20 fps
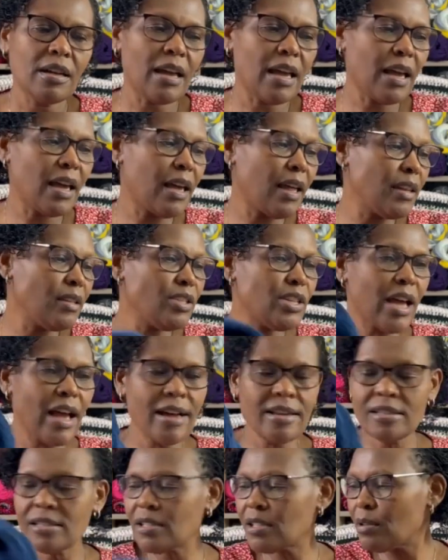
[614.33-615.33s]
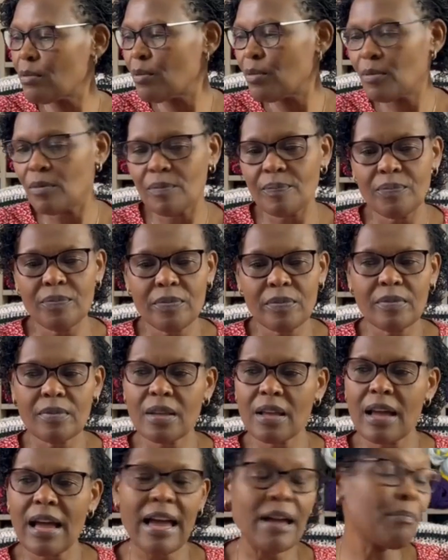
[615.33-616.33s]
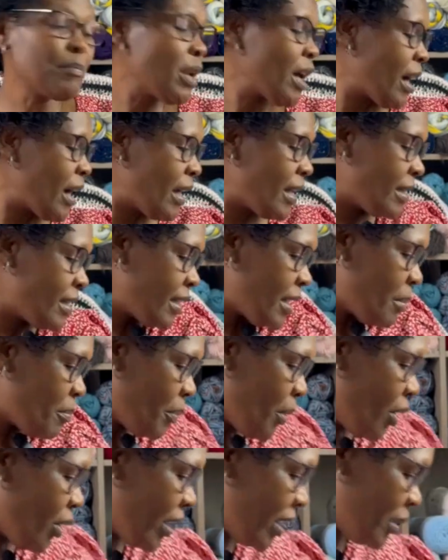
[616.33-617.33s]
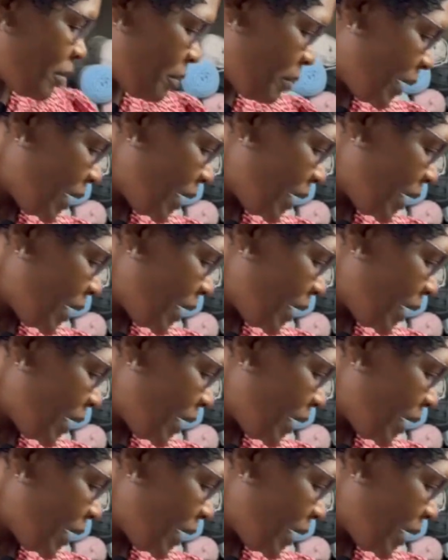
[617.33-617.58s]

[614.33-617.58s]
and just, I'm not gonna say boring,